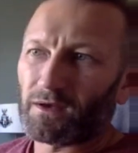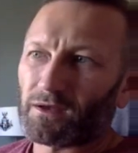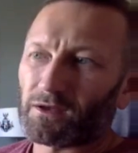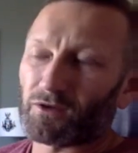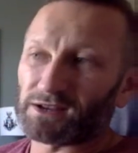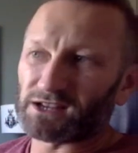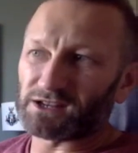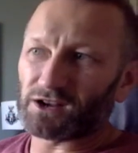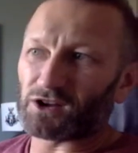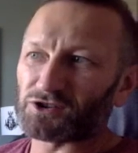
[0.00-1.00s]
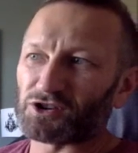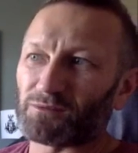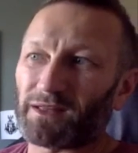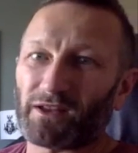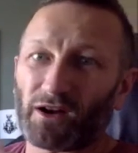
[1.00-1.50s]
Chris's costume
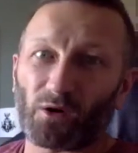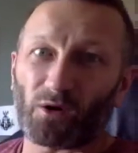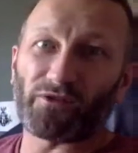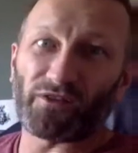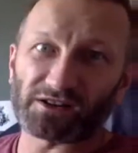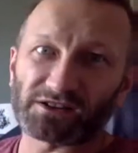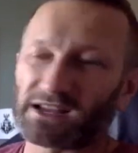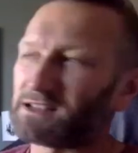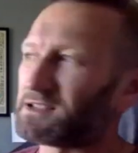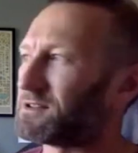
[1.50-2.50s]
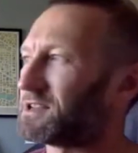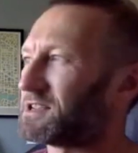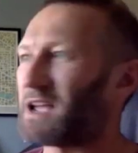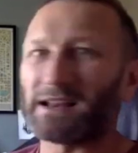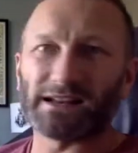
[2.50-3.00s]
and the whole first season,
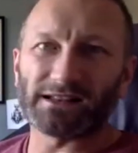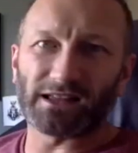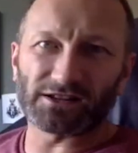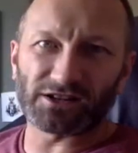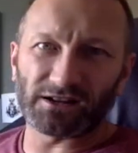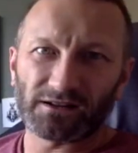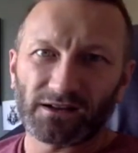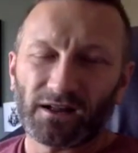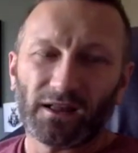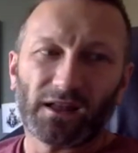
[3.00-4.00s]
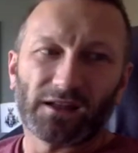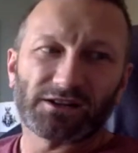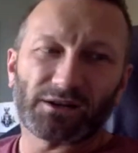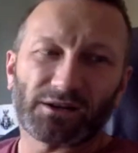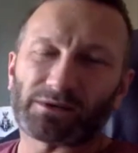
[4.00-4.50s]
decided that she
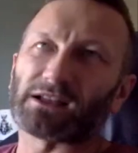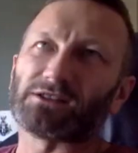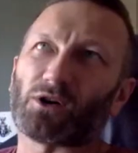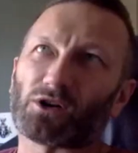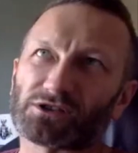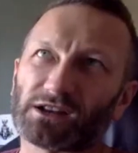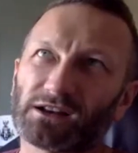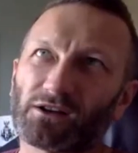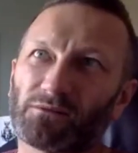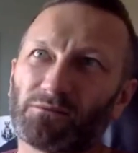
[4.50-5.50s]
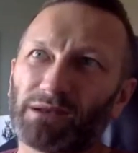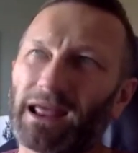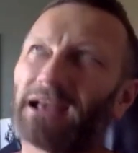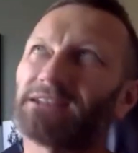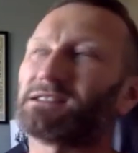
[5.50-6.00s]
was exhausted, God
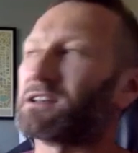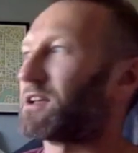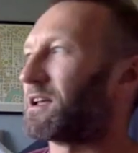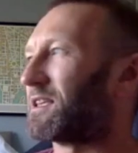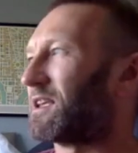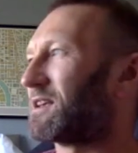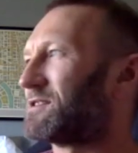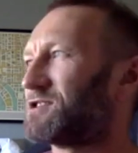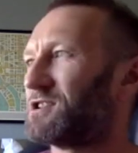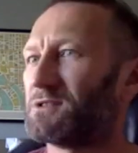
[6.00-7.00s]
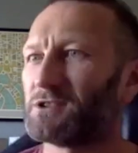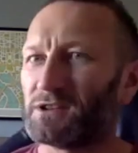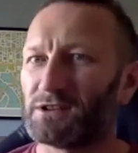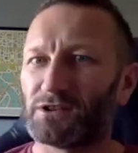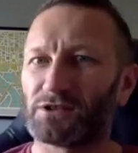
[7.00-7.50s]
bless her, I think, and she
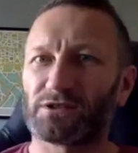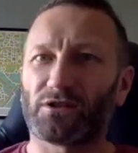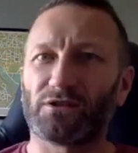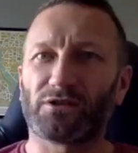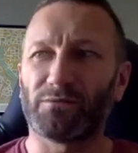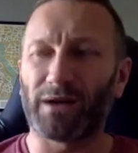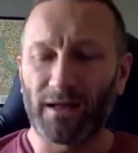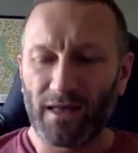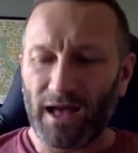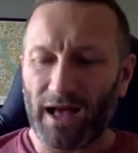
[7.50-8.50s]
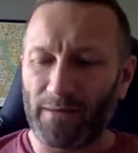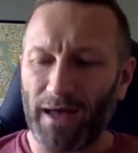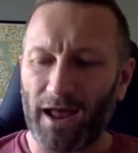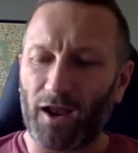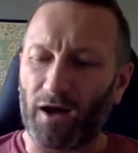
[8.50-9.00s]
just couldn't come out. I met
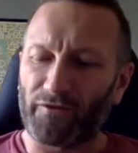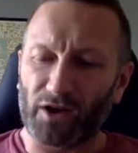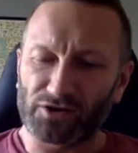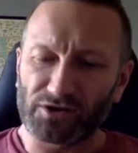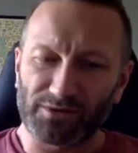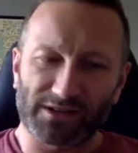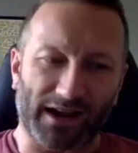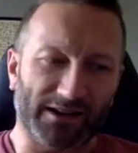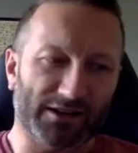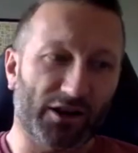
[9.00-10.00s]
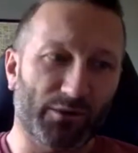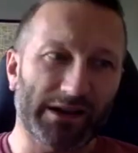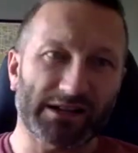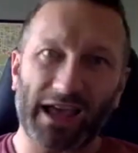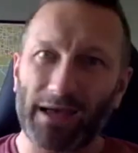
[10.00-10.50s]
a lot of costume designers, and
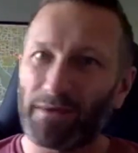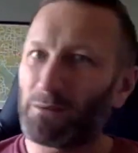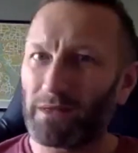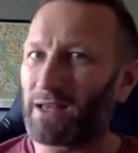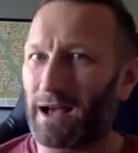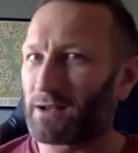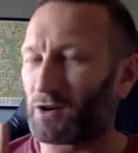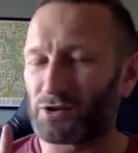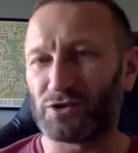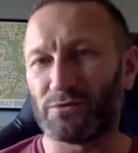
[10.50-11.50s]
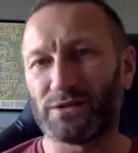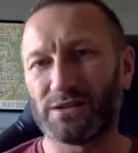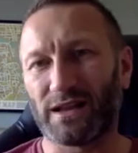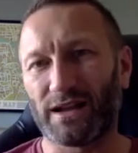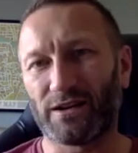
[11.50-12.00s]
Louise came in with that costume
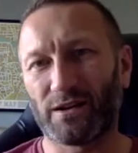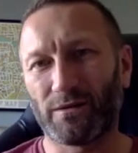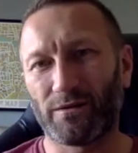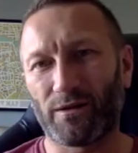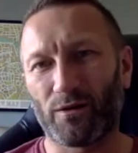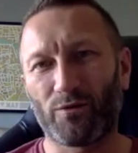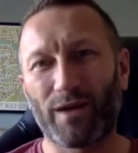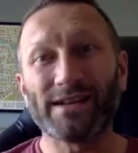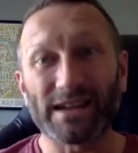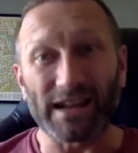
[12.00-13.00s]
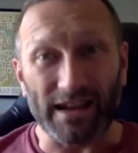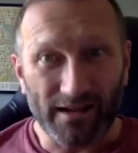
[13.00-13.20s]
design already,